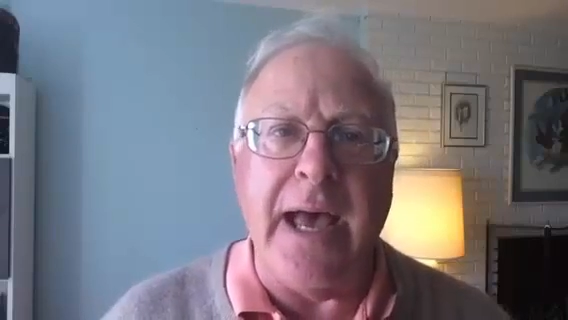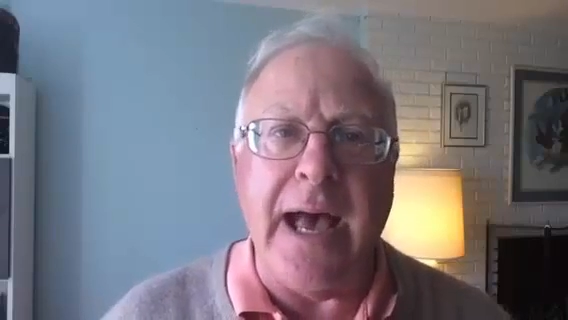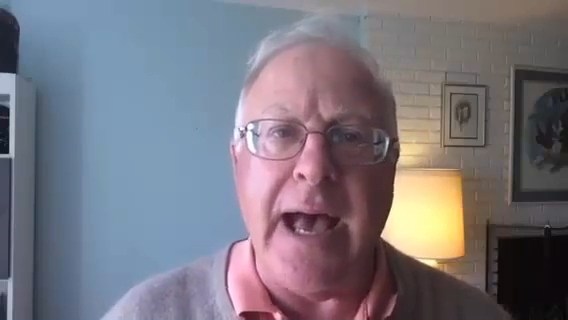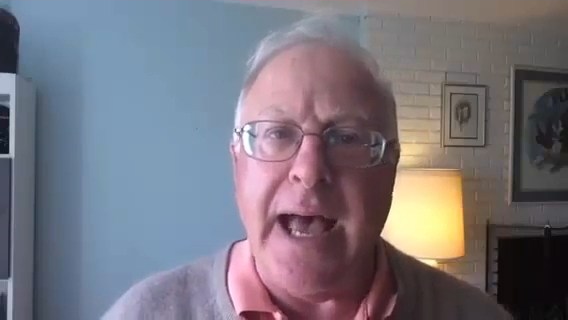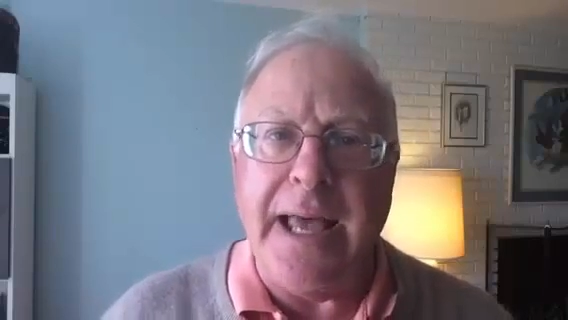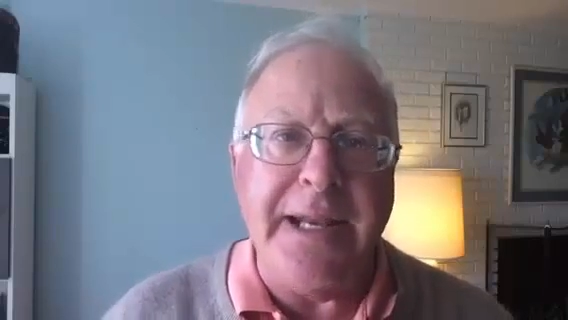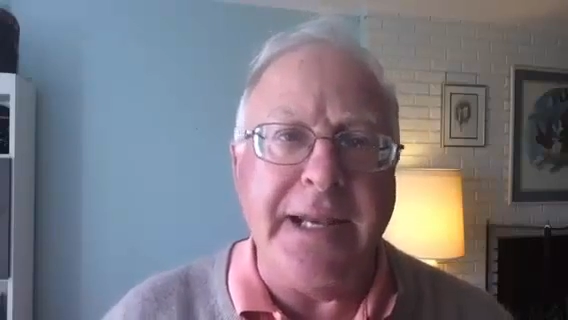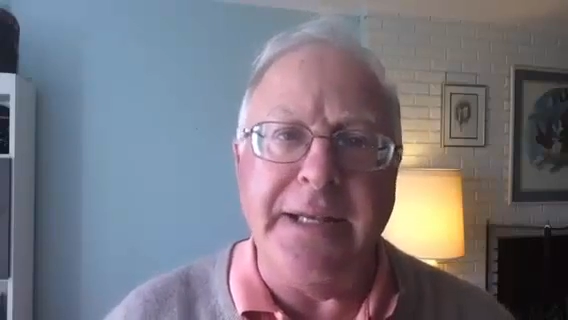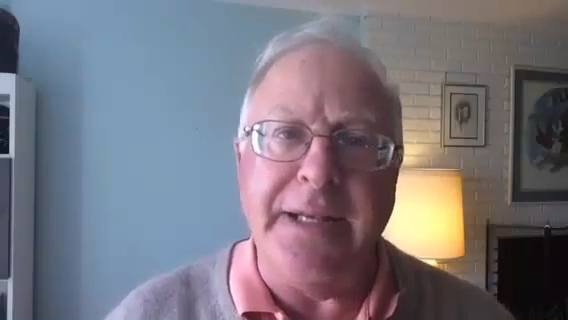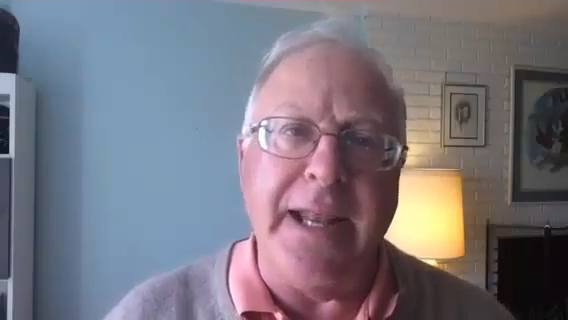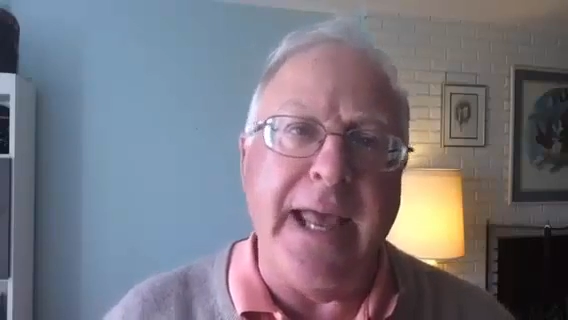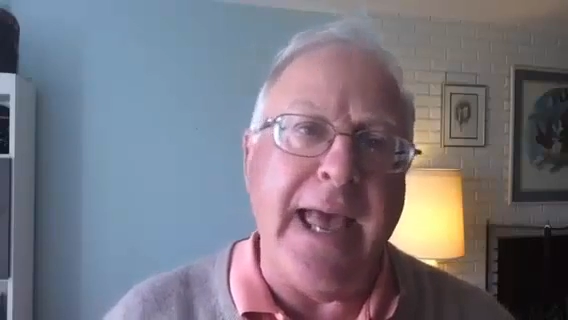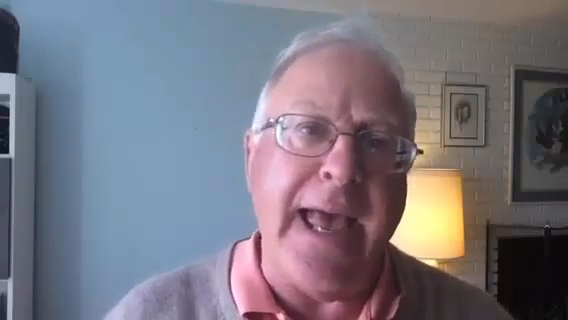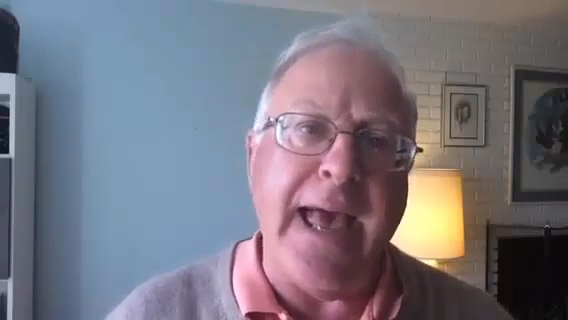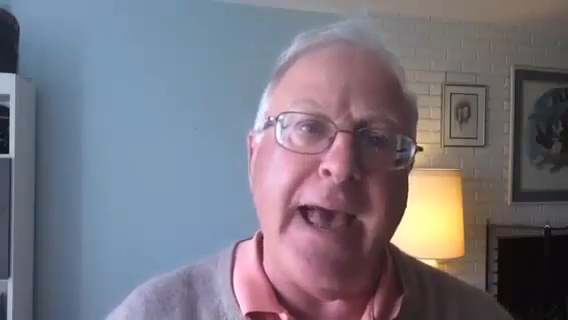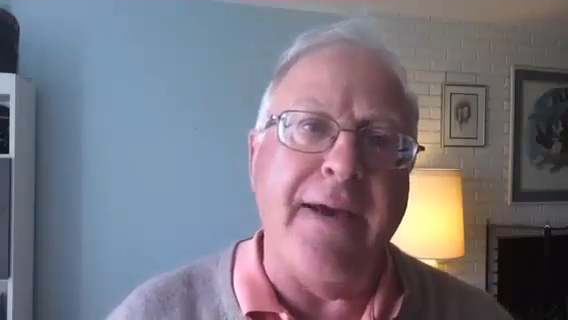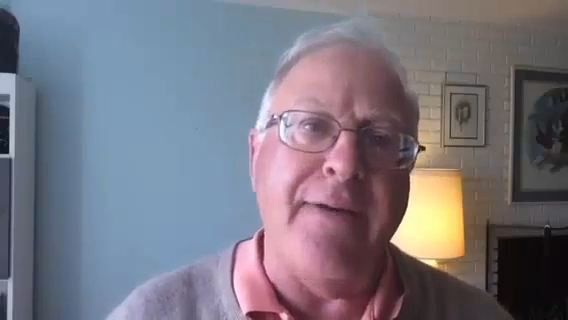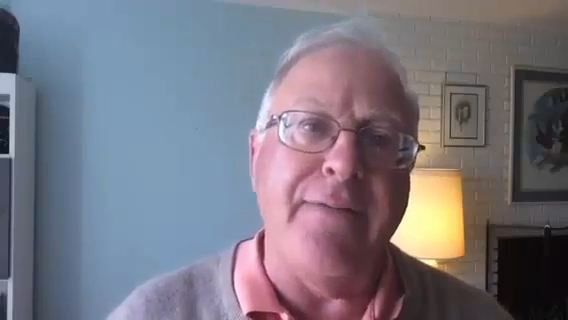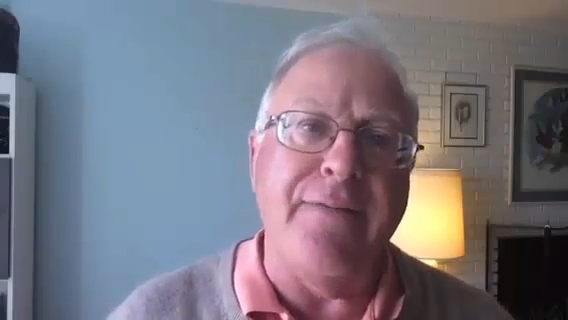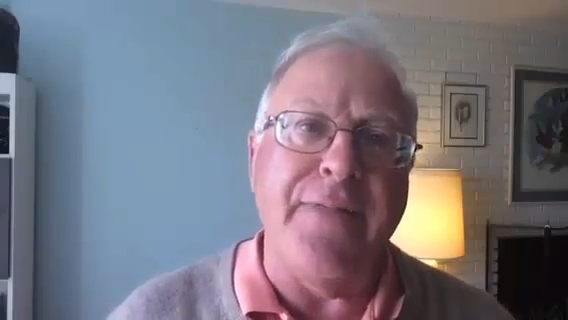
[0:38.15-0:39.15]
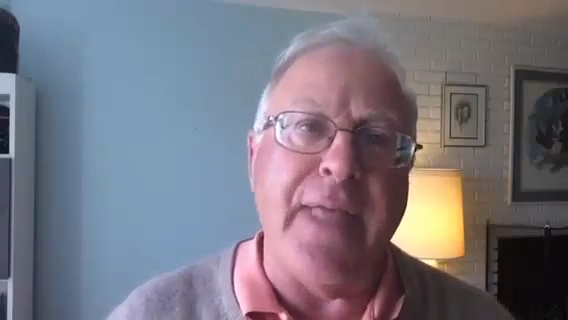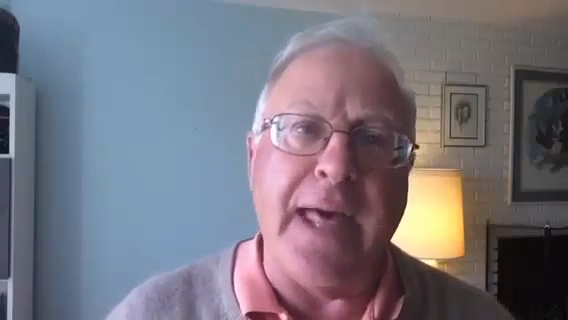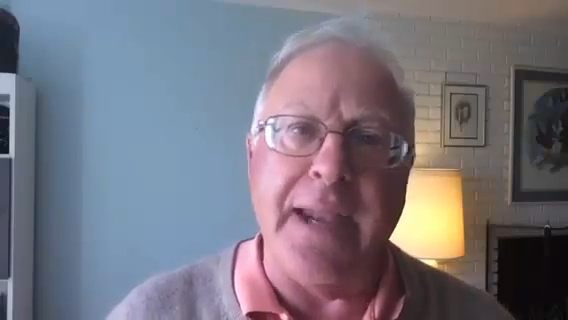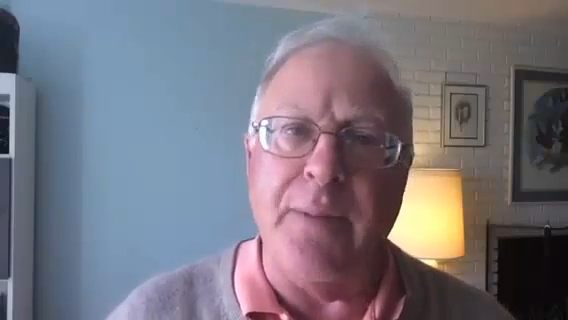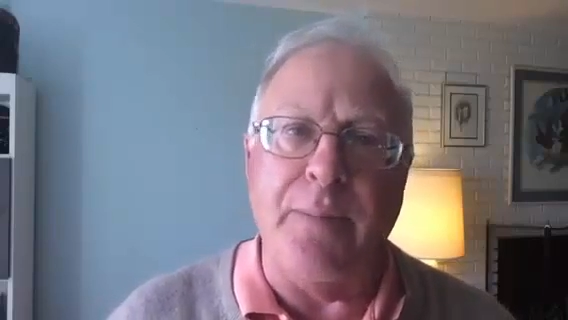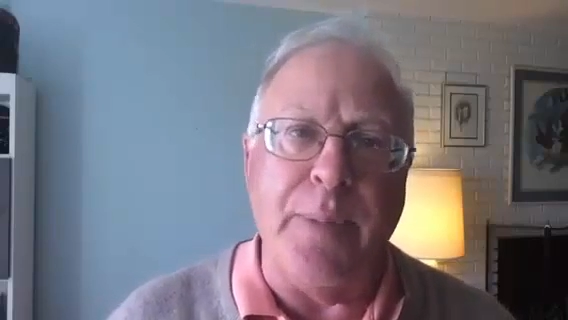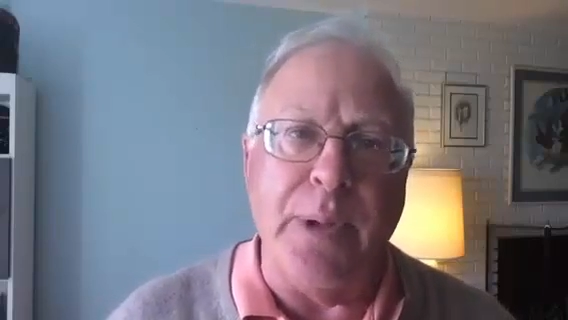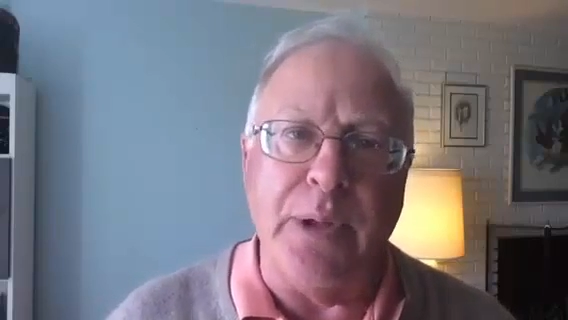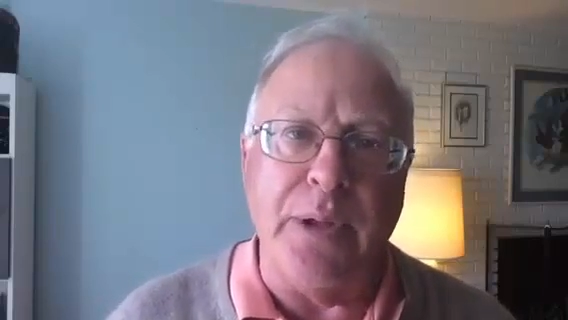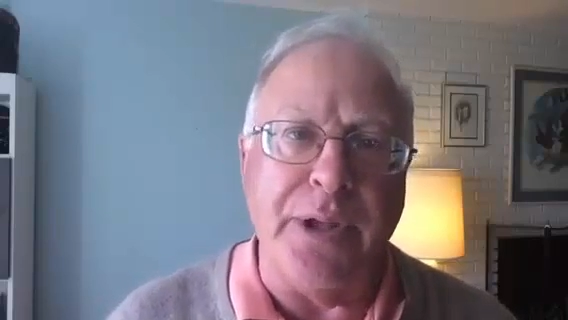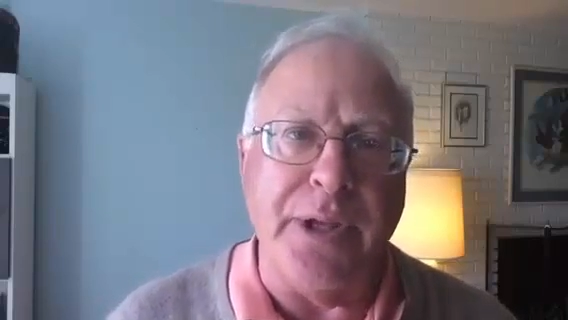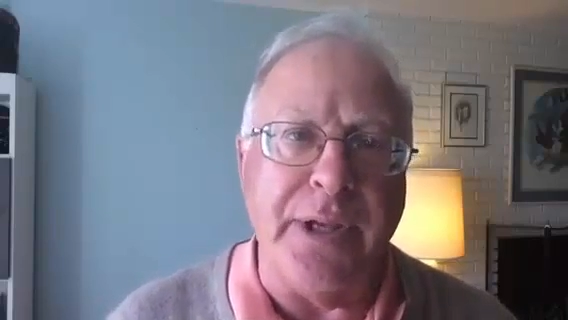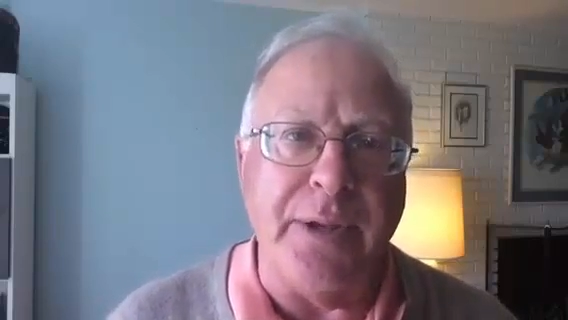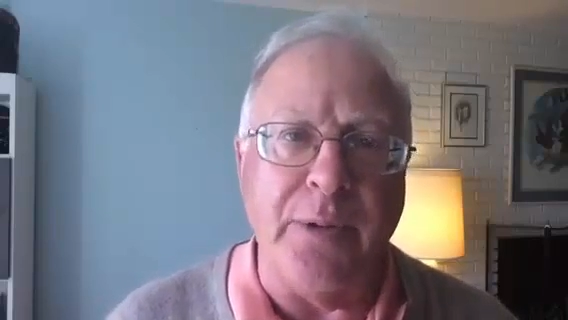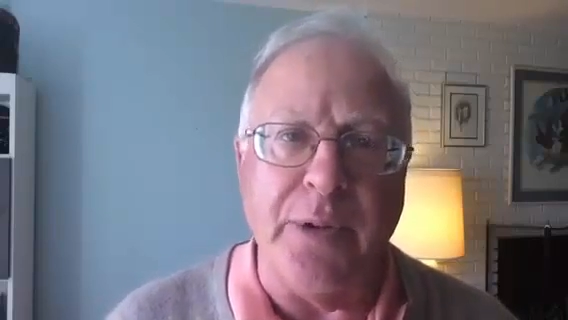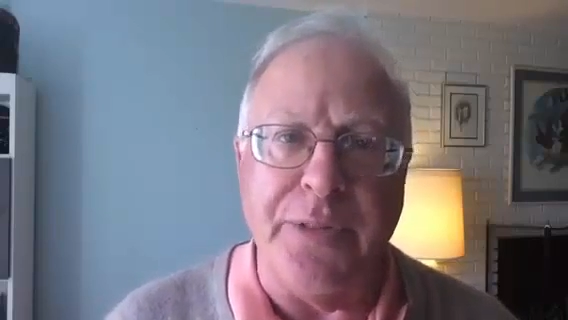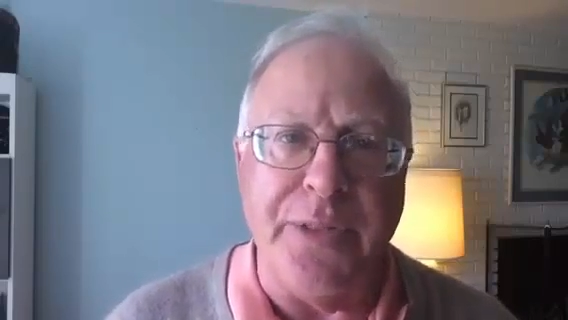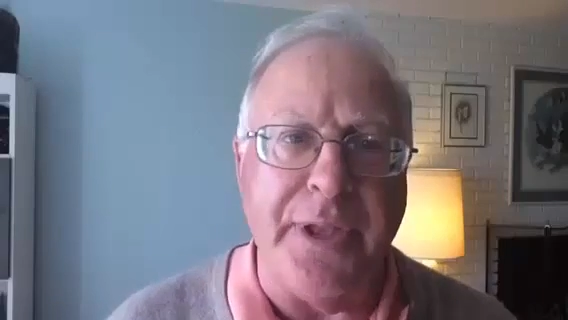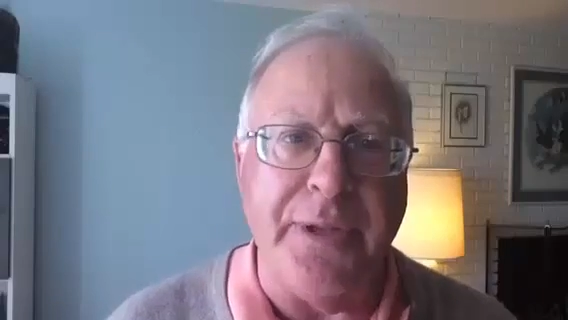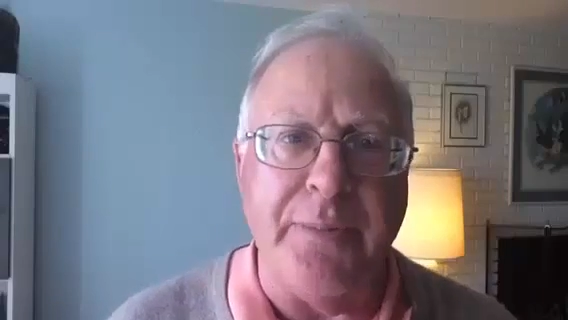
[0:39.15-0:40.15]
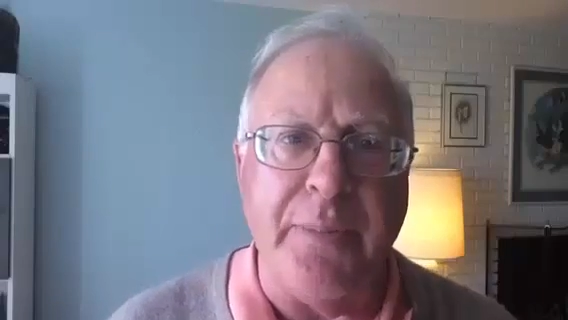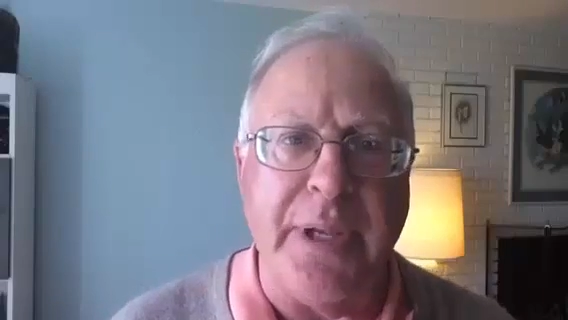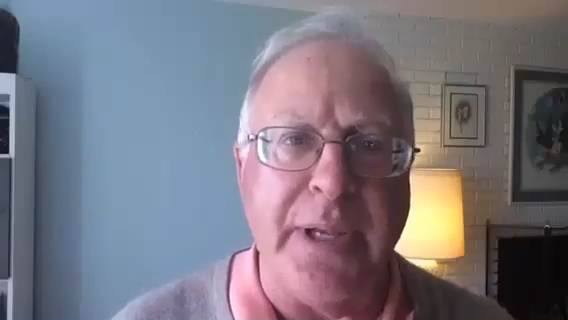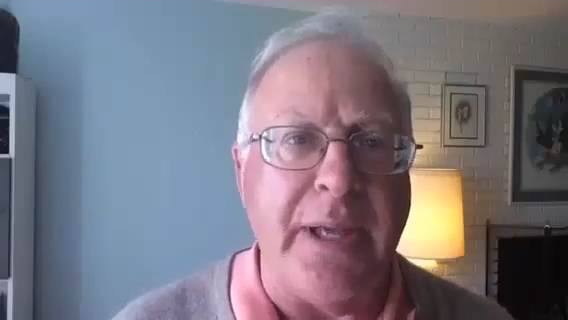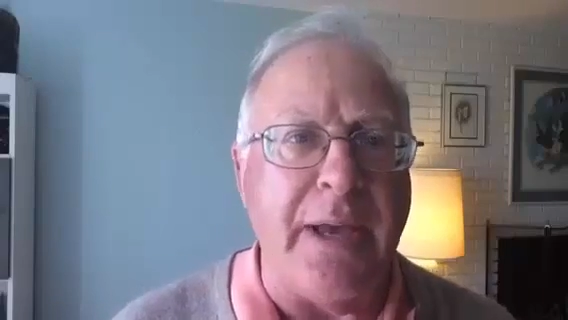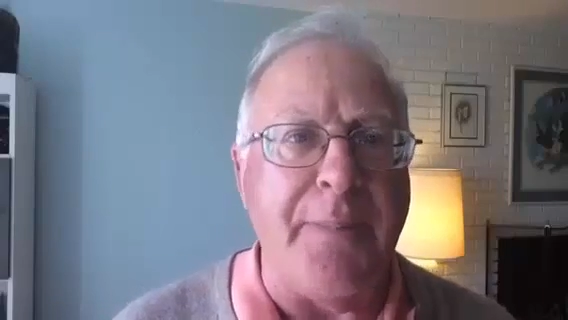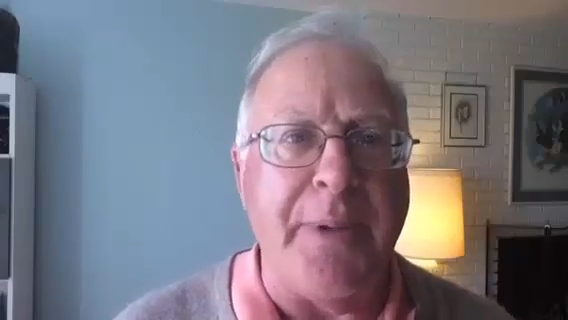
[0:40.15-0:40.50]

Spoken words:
I didn't have that ability within me.